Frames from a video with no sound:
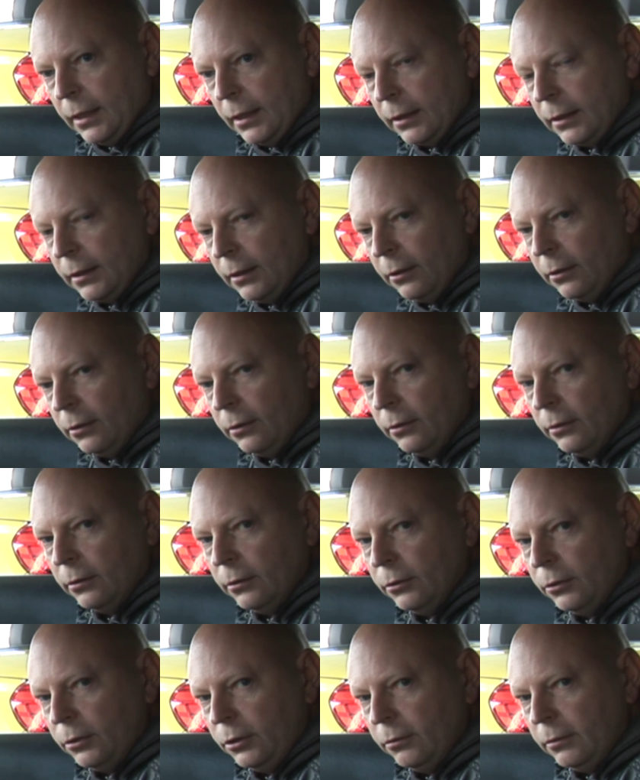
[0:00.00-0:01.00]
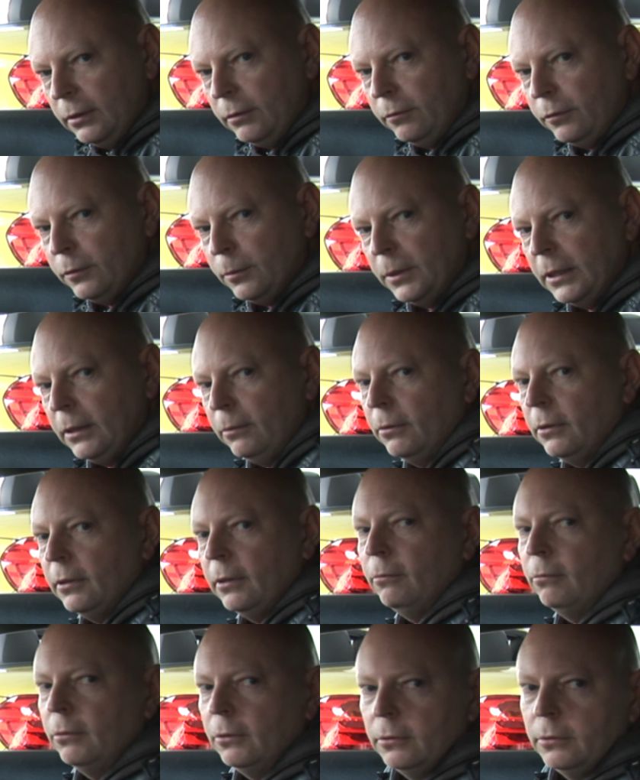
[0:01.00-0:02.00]
It's not doing for me
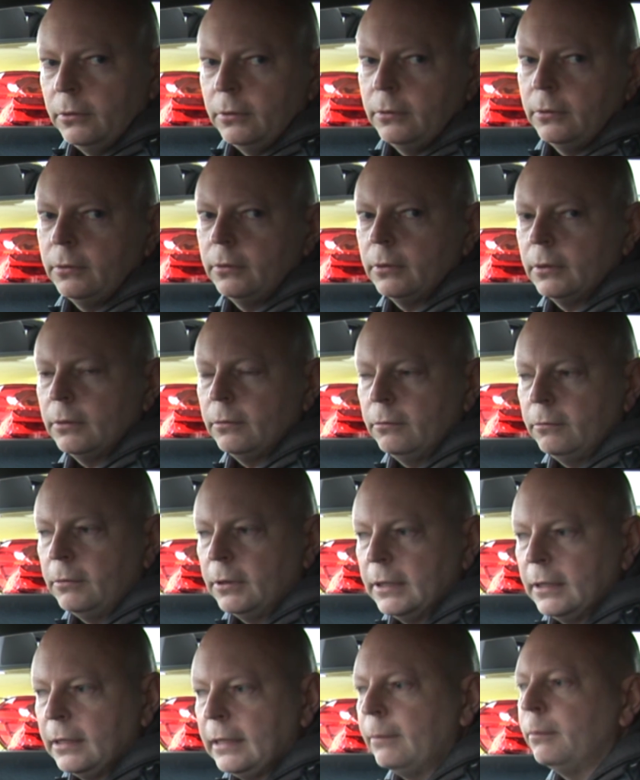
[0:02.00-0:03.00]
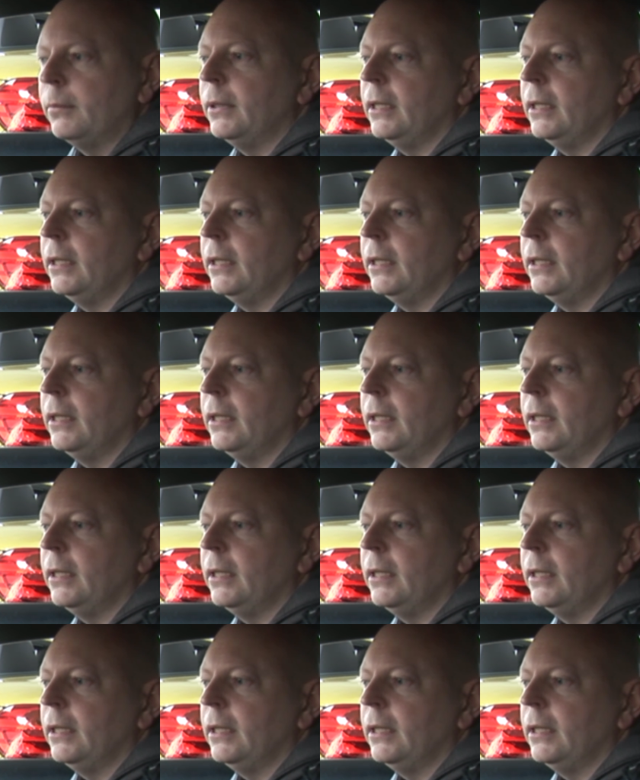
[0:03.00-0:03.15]
what the